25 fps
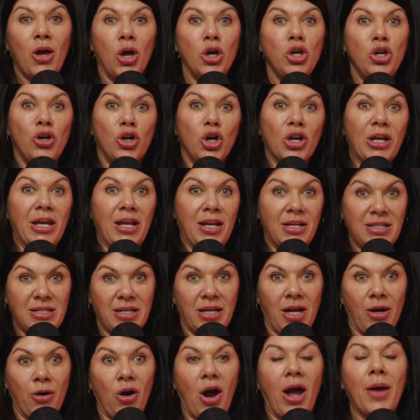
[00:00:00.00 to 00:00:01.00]
You got to get
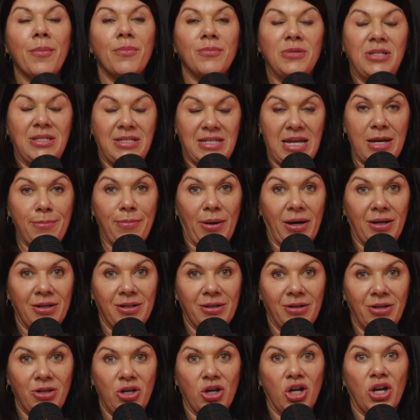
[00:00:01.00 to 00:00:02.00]
it deeper.
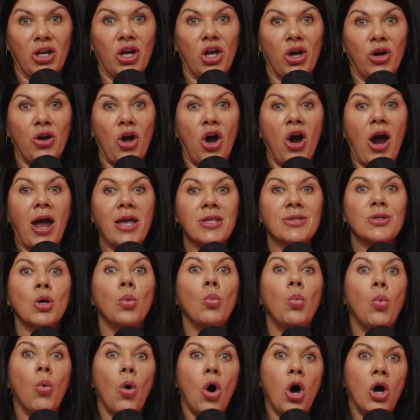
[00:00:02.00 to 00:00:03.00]
You got to go, all right, so
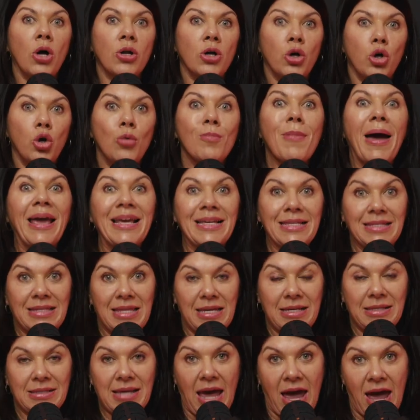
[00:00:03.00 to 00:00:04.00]
who makes
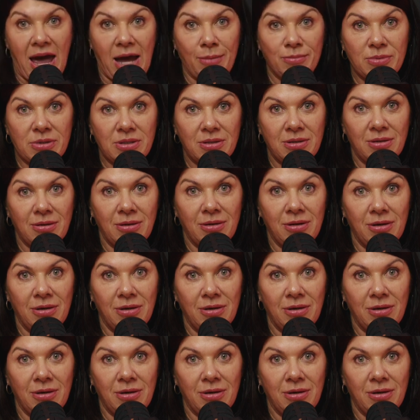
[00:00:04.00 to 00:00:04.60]
these apps?